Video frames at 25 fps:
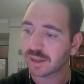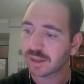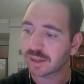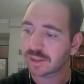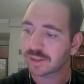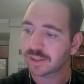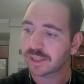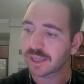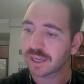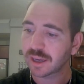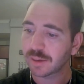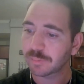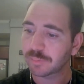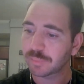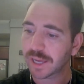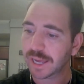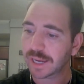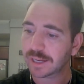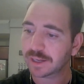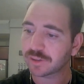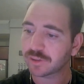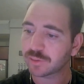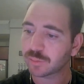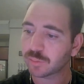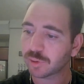yeah,
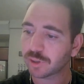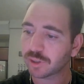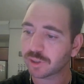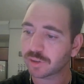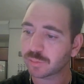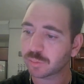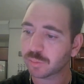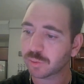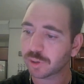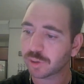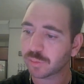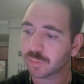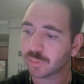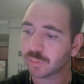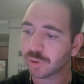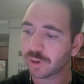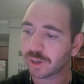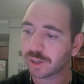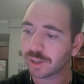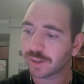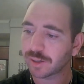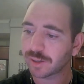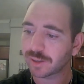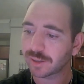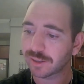back in
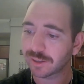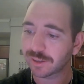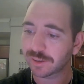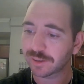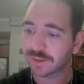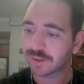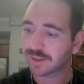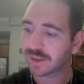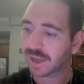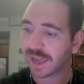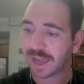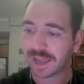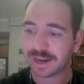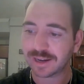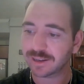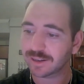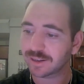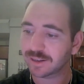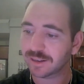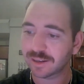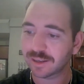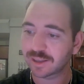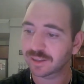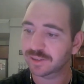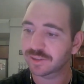2021, he had
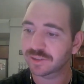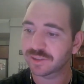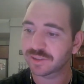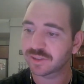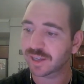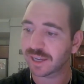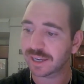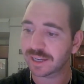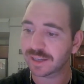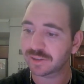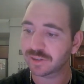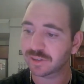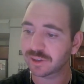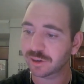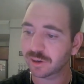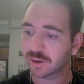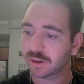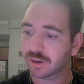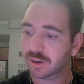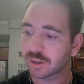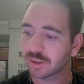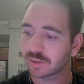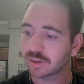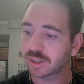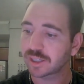an insane year.
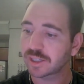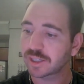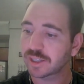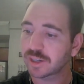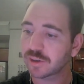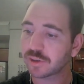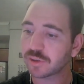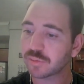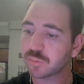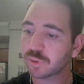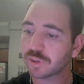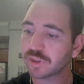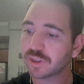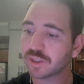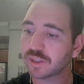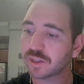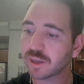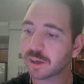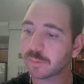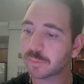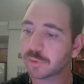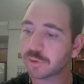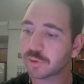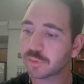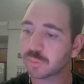Like, here's what the
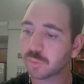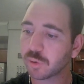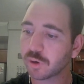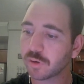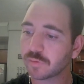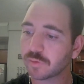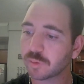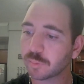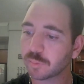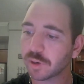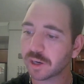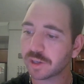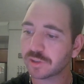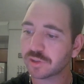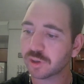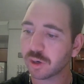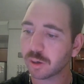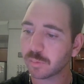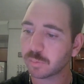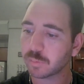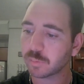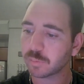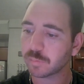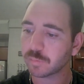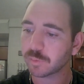numbers were for Bryce
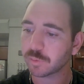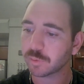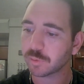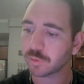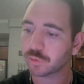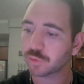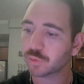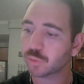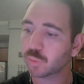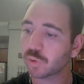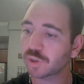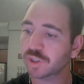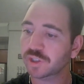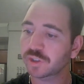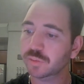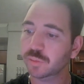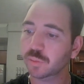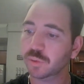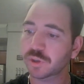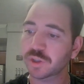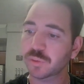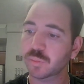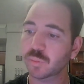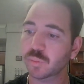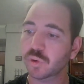Harper for his
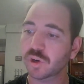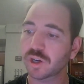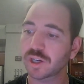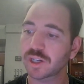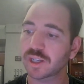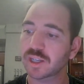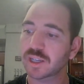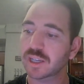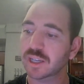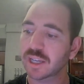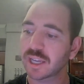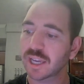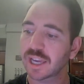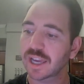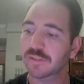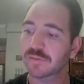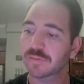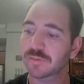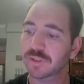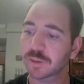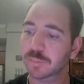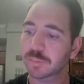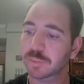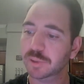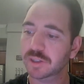2021
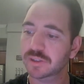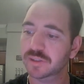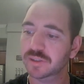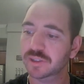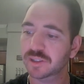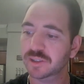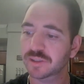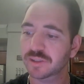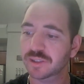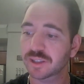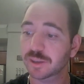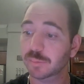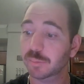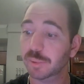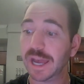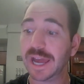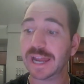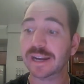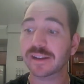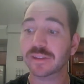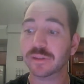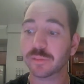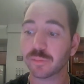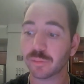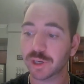MVP season. He
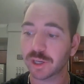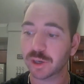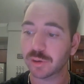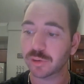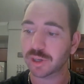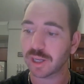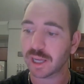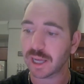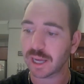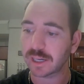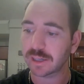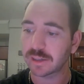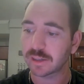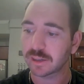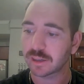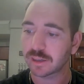batted .309,